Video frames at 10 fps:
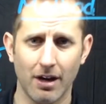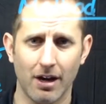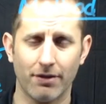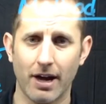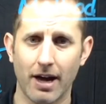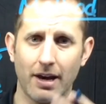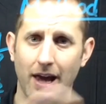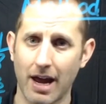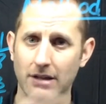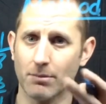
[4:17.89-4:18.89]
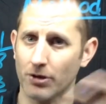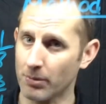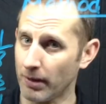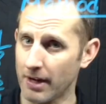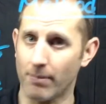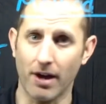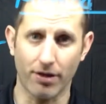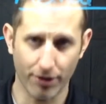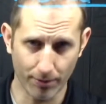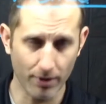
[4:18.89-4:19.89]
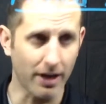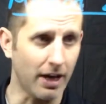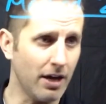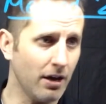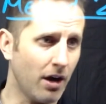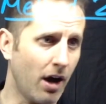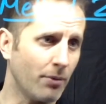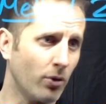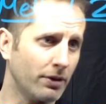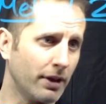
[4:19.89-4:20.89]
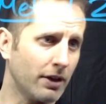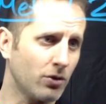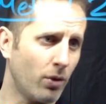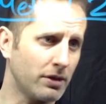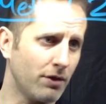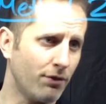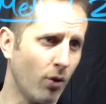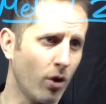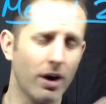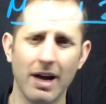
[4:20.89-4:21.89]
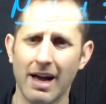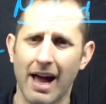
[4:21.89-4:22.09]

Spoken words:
If I had 8 and multiplied it by 3, I'm going to get 24.